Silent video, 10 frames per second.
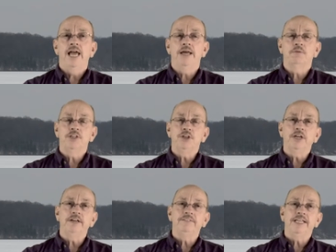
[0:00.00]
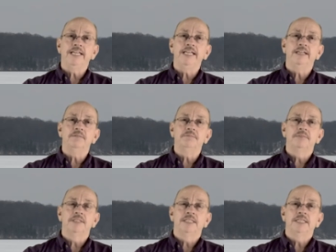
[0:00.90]
And when you give to Him
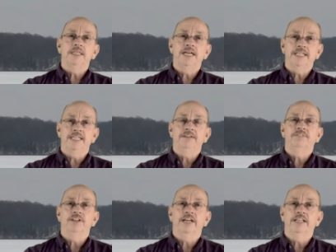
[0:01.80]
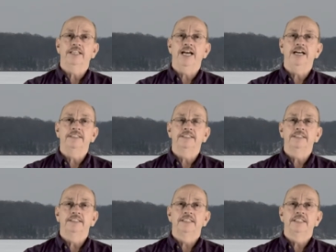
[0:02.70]
a gift like that,
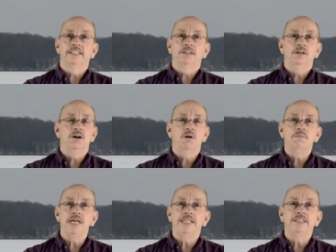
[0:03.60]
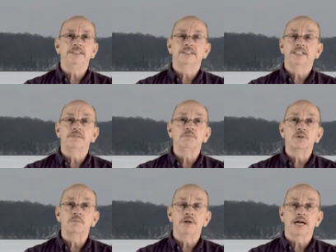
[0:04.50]
oh man, He'll just give
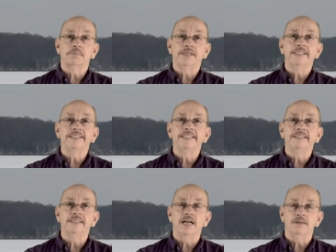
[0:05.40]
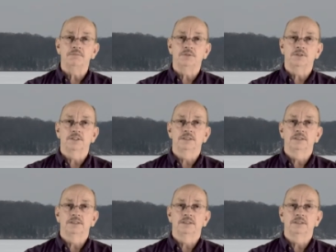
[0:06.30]
more back because He's got more.